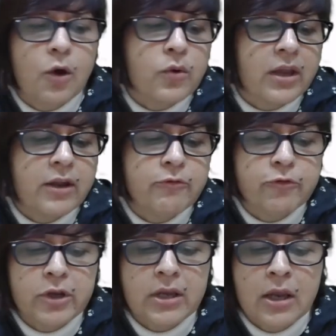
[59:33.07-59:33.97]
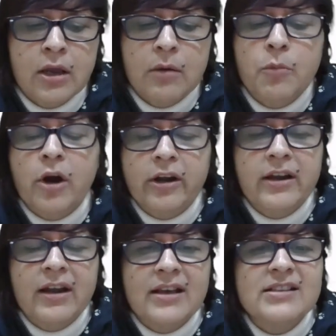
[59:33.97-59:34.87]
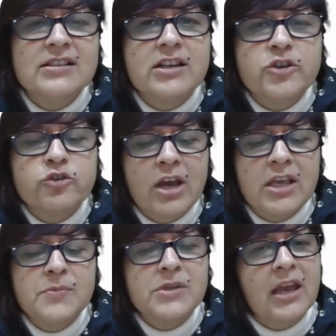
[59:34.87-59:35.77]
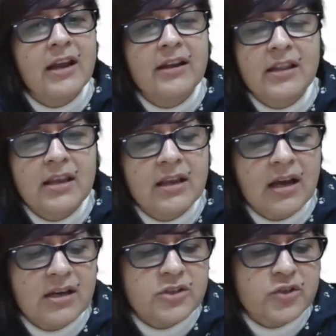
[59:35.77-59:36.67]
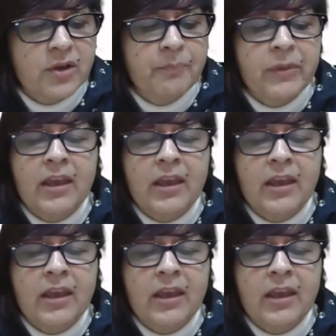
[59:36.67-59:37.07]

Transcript: how can we modernize the tribes and the castes.